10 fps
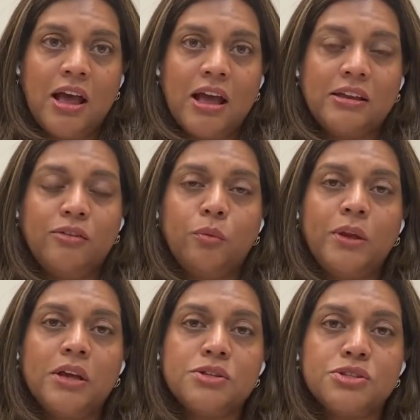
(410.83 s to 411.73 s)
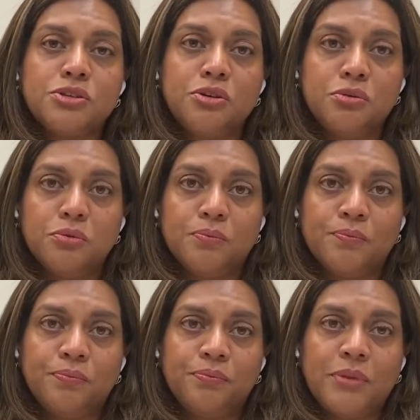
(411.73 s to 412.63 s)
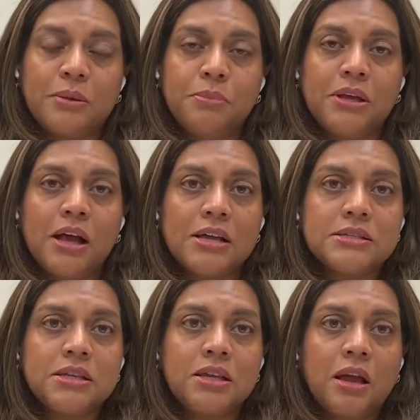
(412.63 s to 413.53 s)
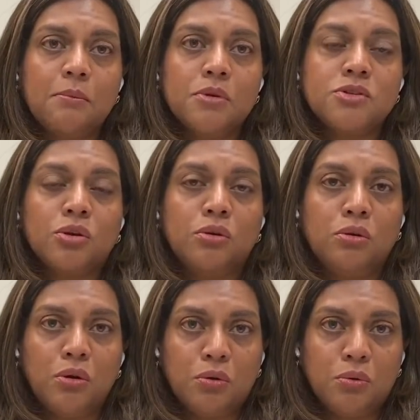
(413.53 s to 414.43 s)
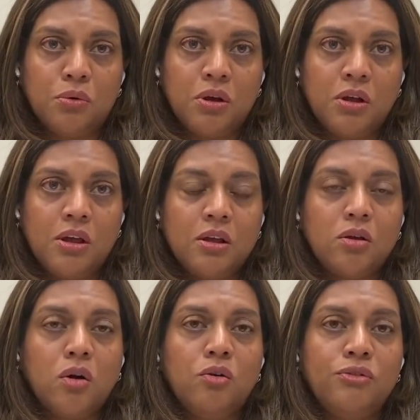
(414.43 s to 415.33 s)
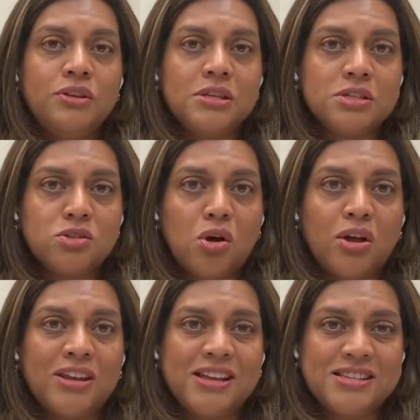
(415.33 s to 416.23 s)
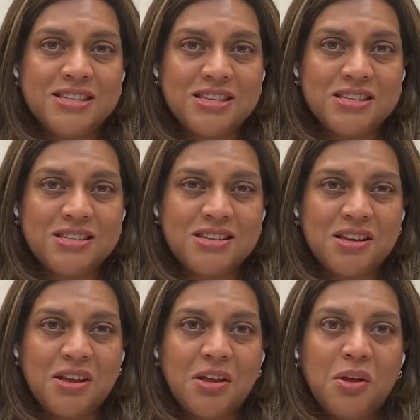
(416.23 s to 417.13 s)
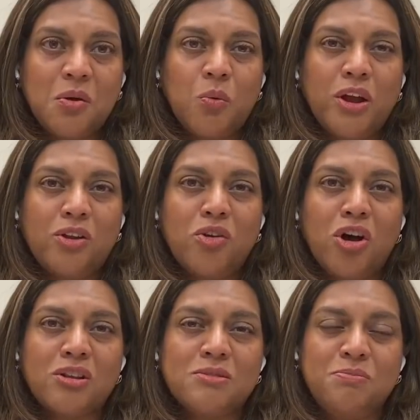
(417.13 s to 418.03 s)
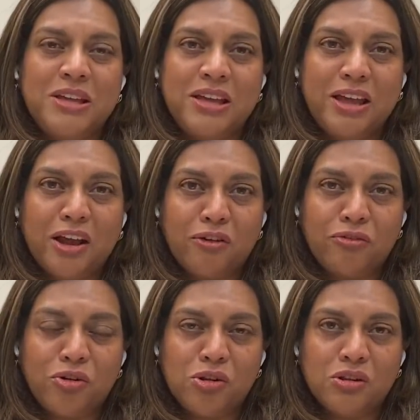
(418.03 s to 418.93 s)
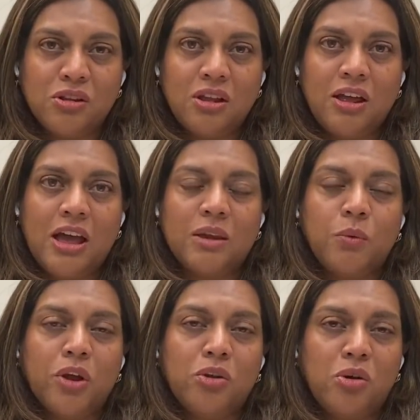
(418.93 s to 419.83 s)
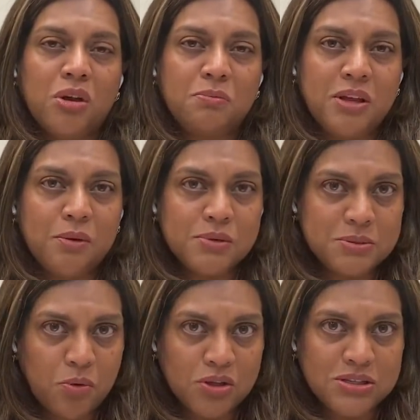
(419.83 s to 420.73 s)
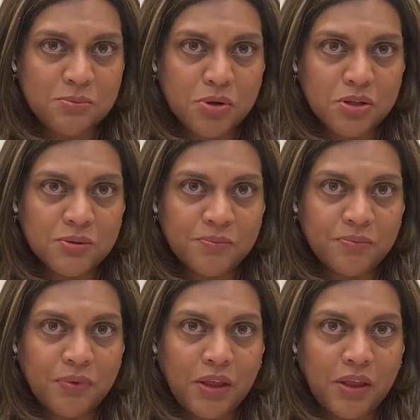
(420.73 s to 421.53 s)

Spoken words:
And if we assume that because the numbers are low, COVID does not exist, we are not being careful and we are not being responsible.